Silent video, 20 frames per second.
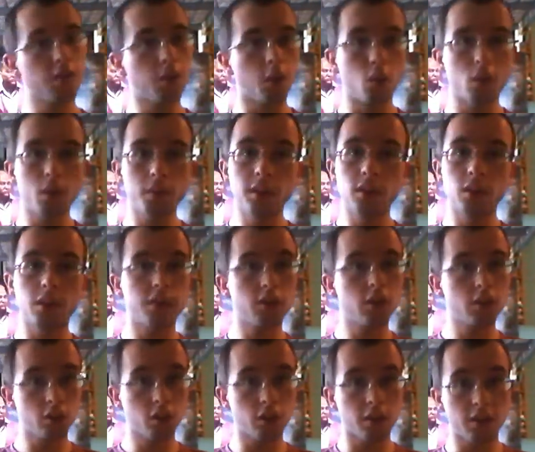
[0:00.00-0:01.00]
from a woman of
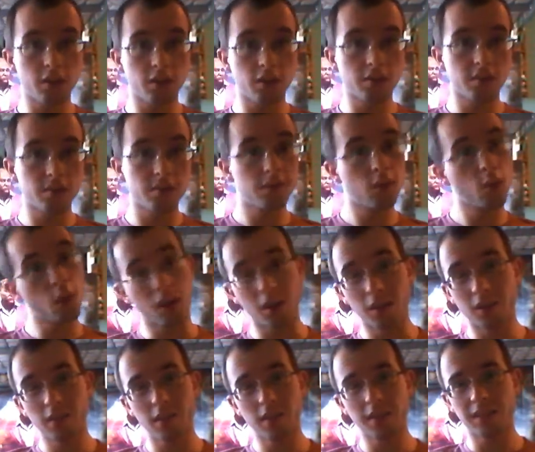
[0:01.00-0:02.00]
your choice.
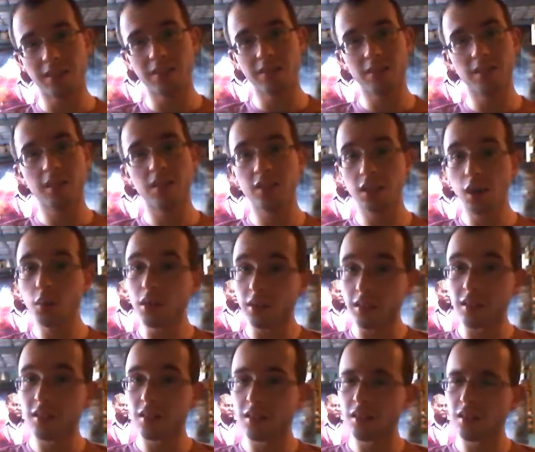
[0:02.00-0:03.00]
Well,
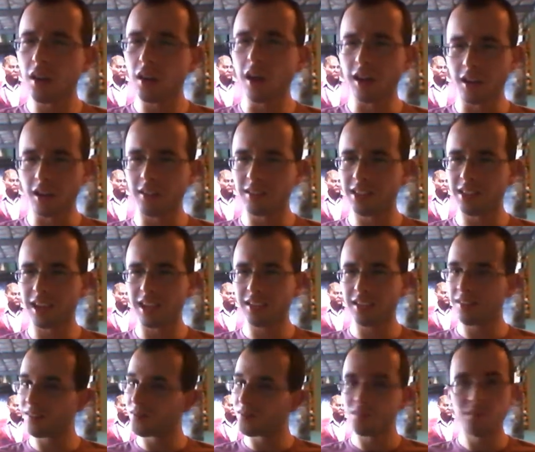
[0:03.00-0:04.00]
someone's, I know his
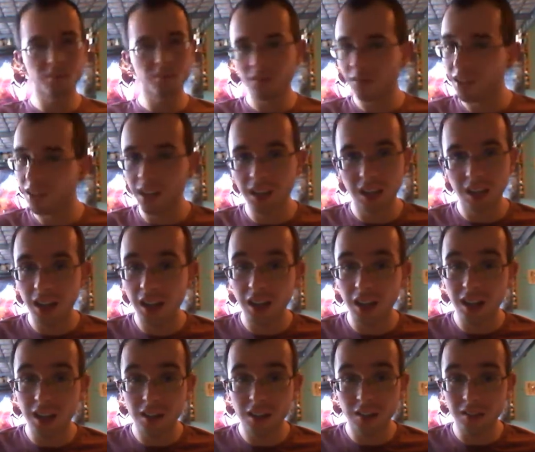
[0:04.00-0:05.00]
case,
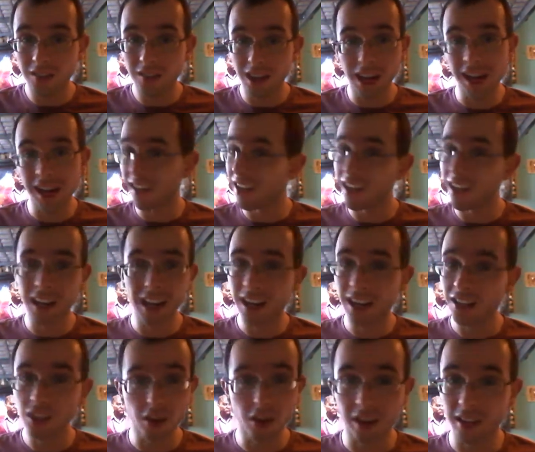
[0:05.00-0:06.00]
he didn't
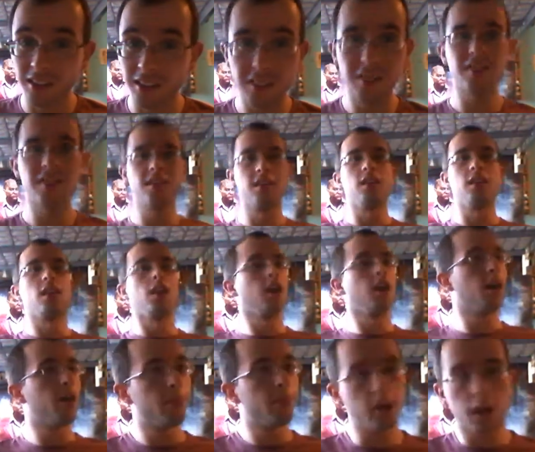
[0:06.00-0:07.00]
get a choice.
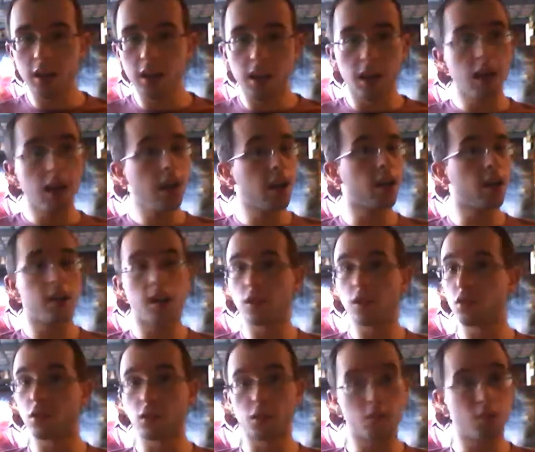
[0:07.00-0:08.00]
But yeah,
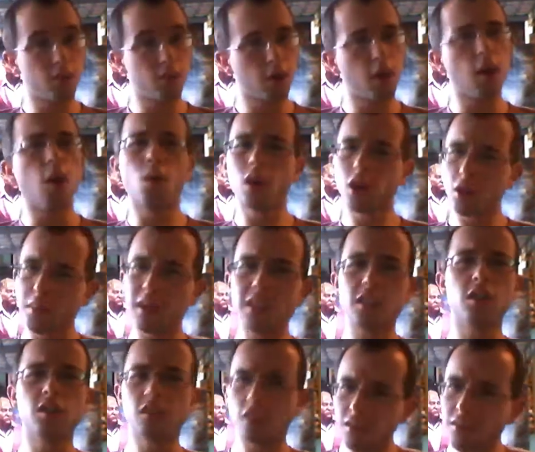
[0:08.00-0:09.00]
it's just one of the
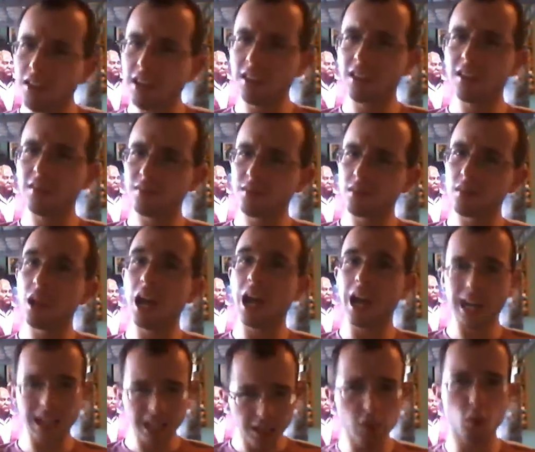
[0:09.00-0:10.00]
places you've got to visit
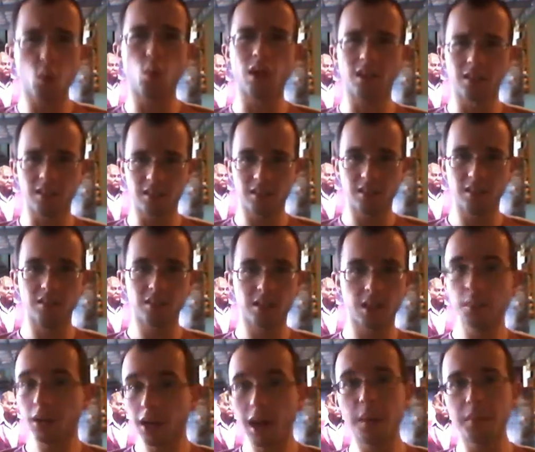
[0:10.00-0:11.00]
at least once.
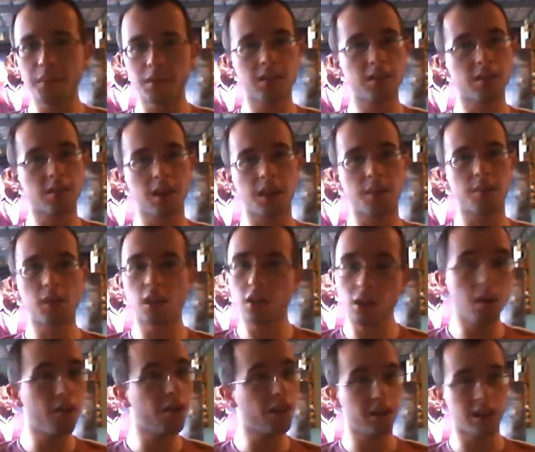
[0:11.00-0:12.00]
But I am, you've
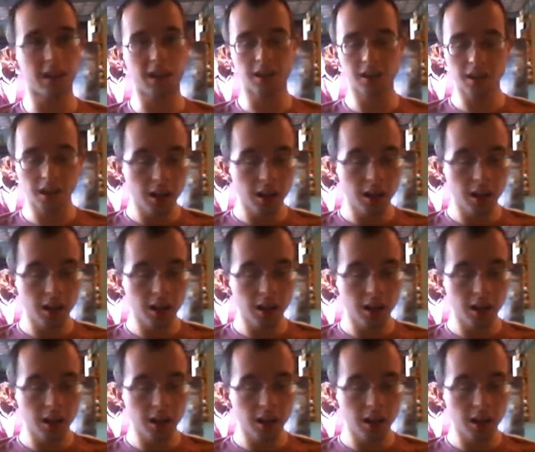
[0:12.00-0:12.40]
got to visit.